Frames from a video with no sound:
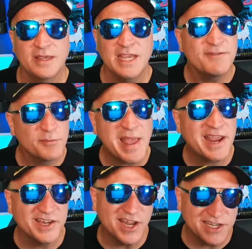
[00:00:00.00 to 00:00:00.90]
Even
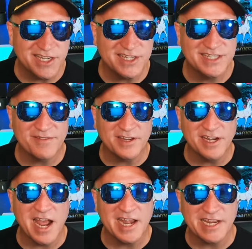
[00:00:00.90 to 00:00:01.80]
back in
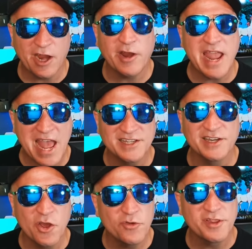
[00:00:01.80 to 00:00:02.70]
1979, Gary had to
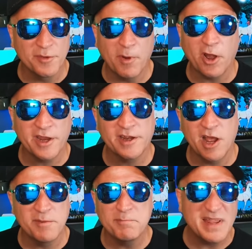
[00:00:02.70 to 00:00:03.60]
know that the market
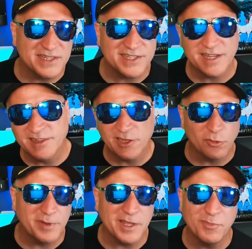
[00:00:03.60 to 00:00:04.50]
on mincing
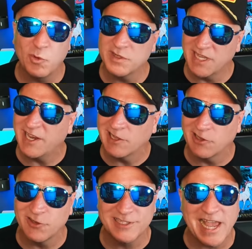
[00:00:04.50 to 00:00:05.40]
little people was getting a
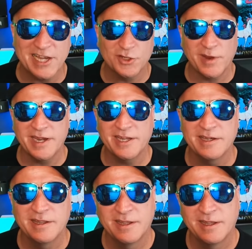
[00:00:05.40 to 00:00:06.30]
little saturated.